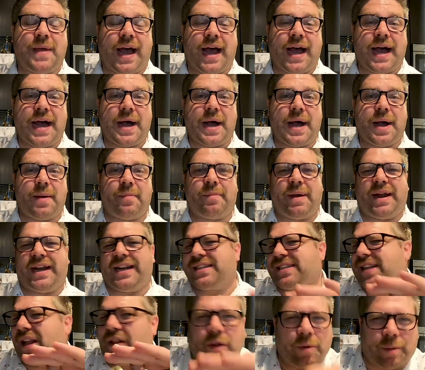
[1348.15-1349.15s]
and
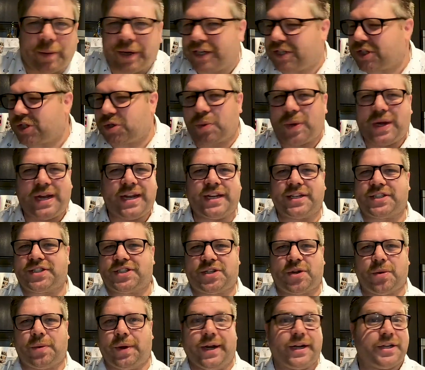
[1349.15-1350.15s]
it's got a little bit of sweetness
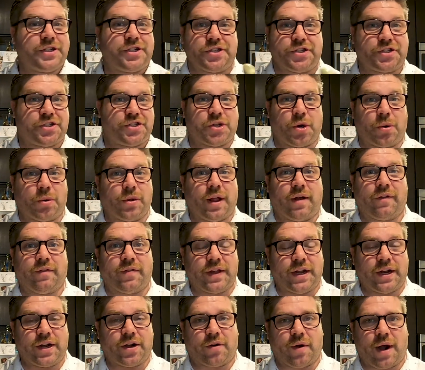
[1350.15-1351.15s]
to it. It's just so
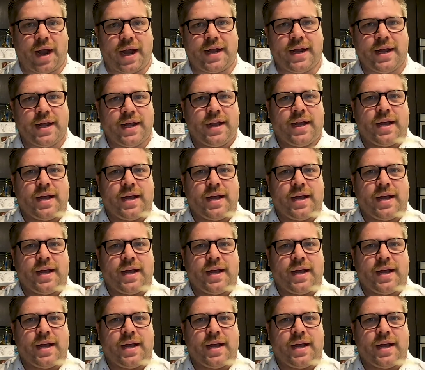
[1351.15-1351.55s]
lovely and great.